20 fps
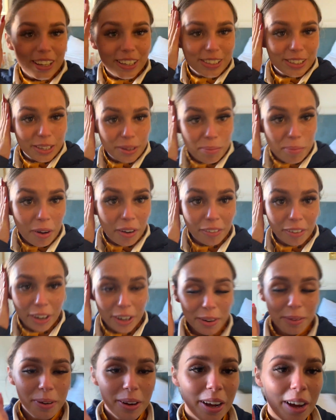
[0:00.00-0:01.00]

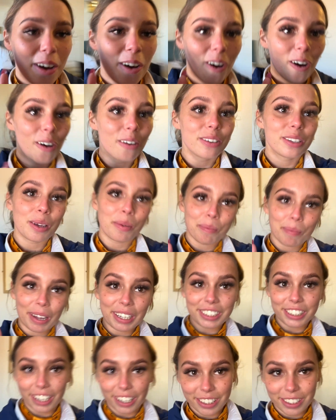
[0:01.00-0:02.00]
tomorrow off to
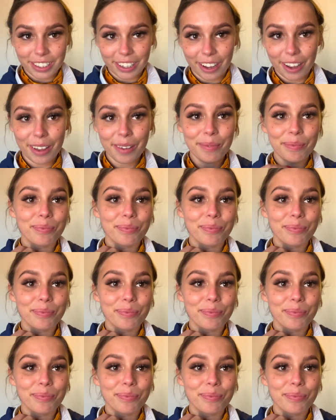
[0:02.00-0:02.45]
Manchester.